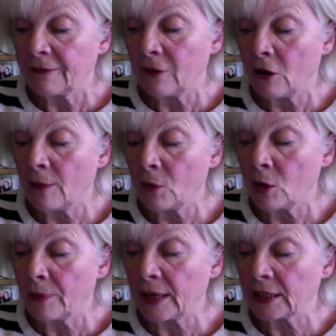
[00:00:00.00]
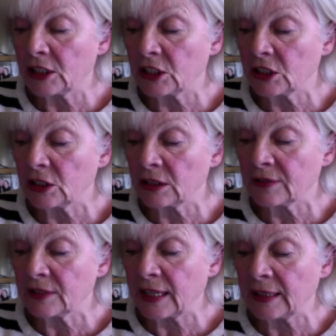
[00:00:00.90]
far more practitioners of
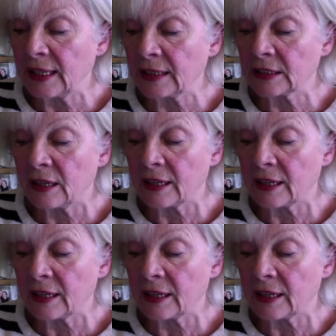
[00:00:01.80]
techniques like